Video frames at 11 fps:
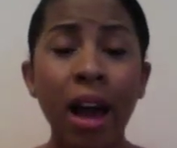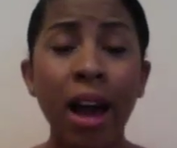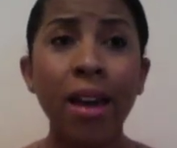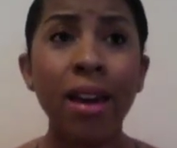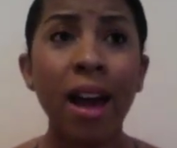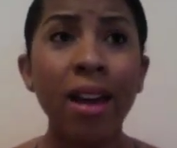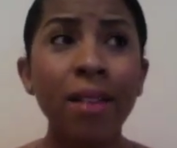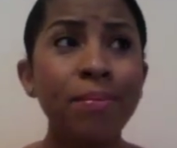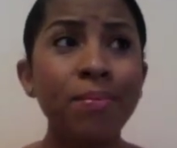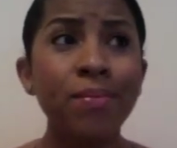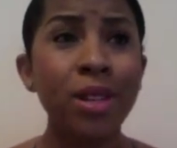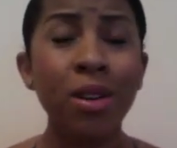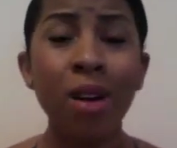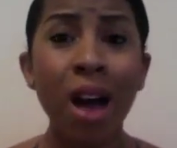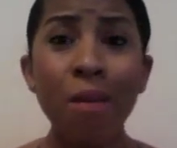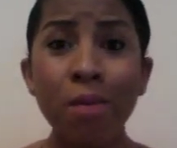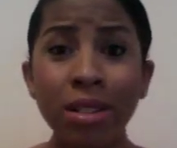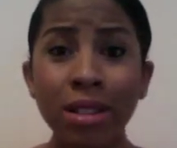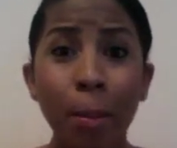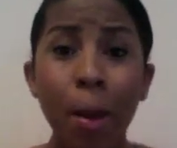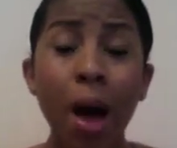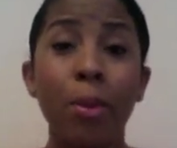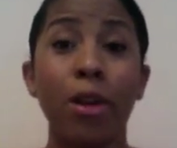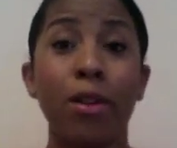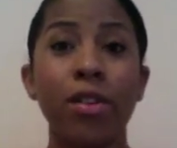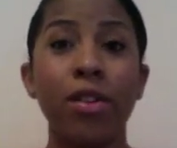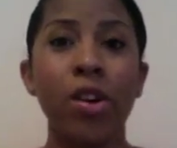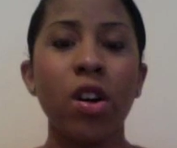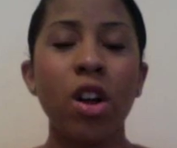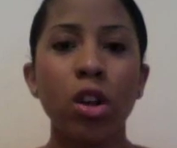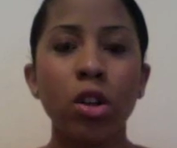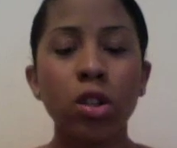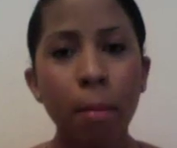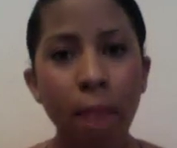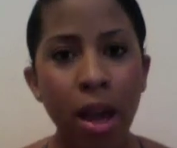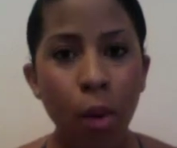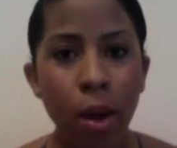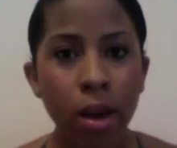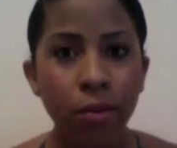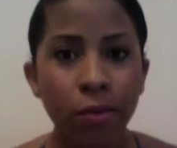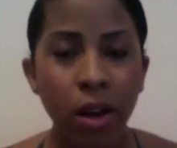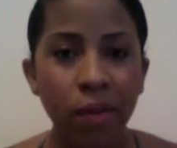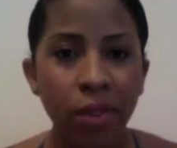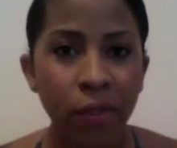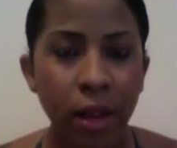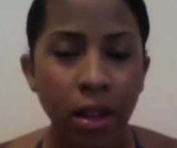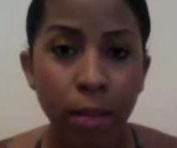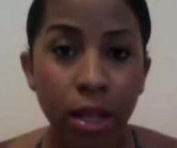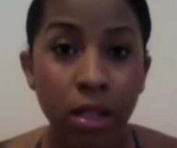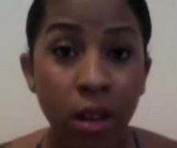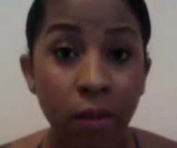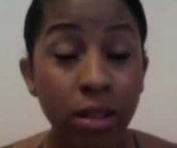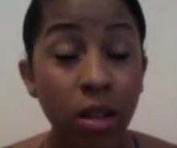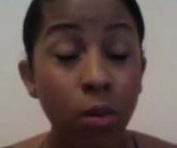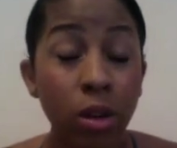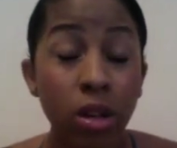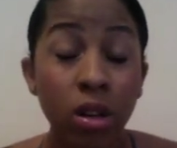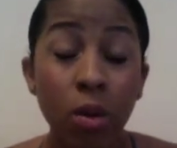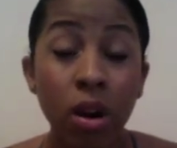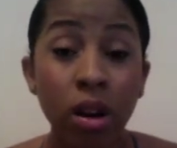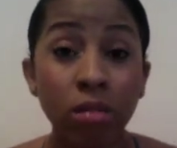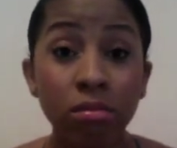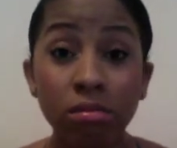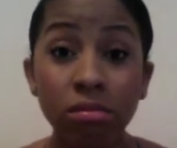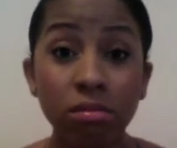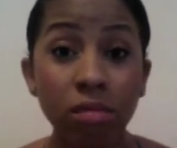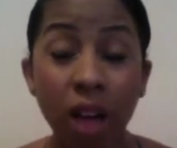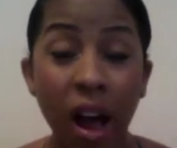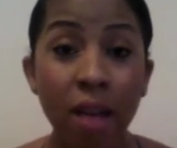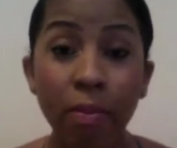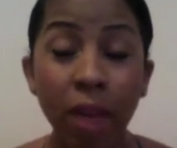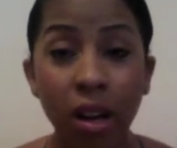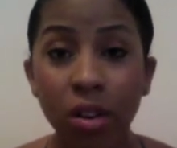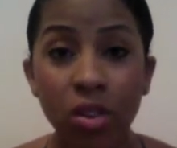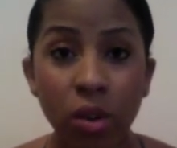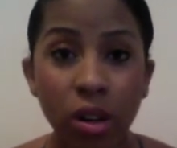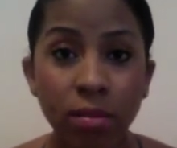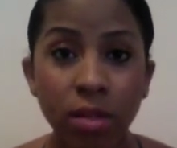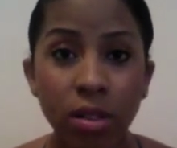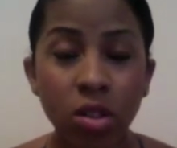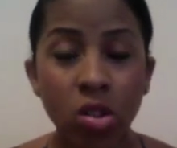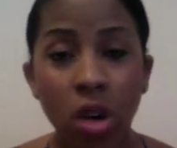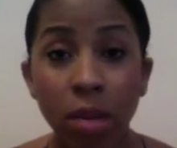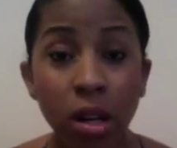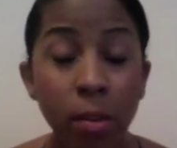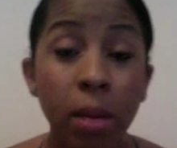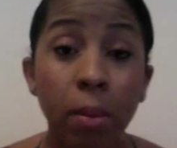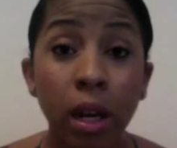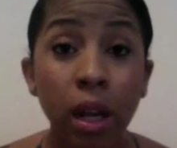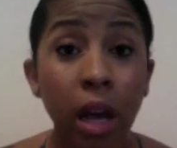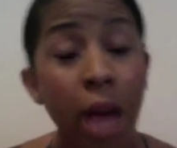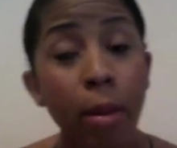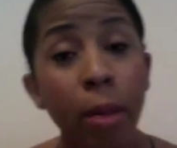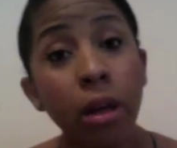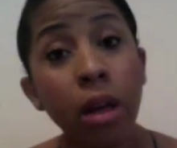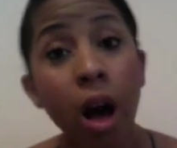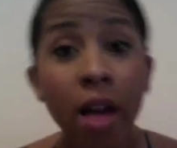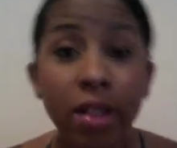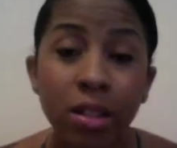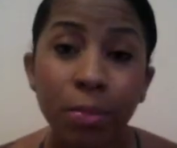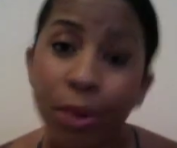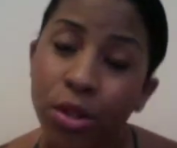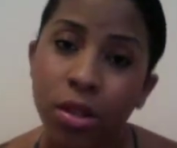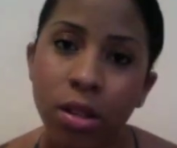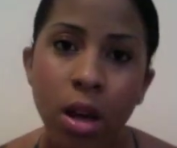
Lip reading: I wasn't the popular girl. So my way of defending myself, I said, well, you know what? I'm not going to join them. So I'm going to be a bully. And I'm going to bully all these bitches.